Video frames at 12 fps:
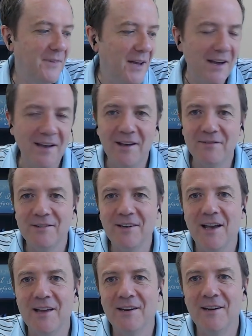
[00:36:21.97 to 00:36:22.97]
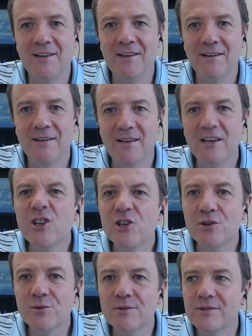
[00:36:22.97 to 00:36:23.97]
I haven't had any
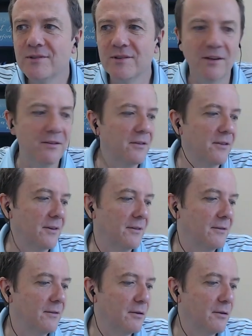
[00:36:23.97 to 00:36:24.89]
issues other than